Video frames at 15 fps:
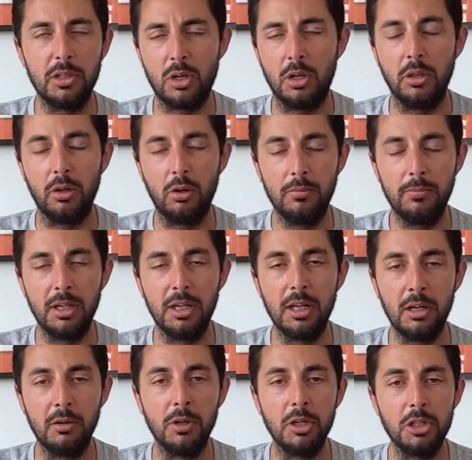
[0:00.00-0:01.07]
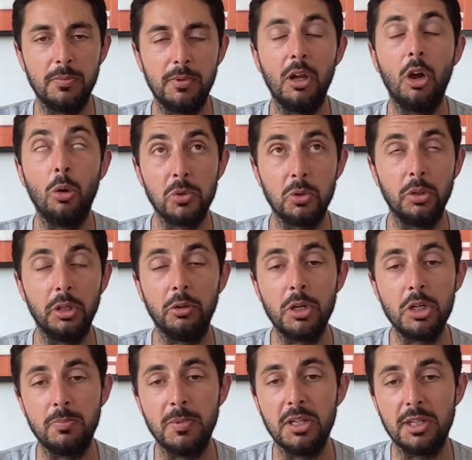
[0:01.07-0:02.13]
it's called a, an enrich, homeschool
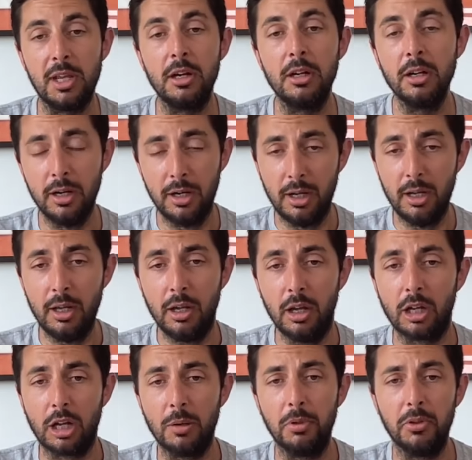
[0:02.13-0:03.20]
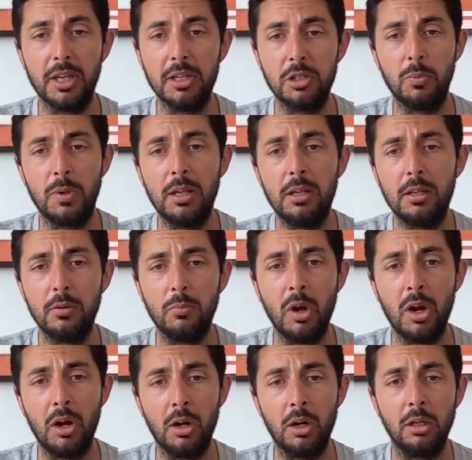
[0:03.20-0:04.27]
enrichment center, a couple days a week
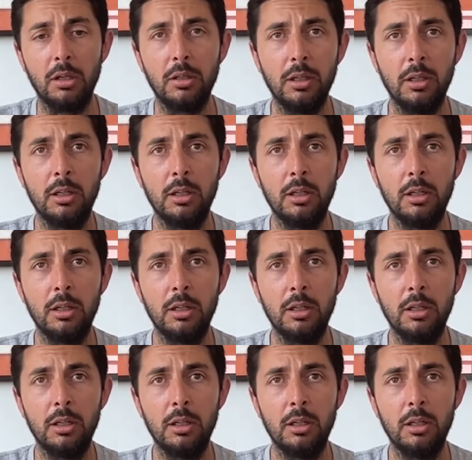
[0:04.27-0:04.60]
where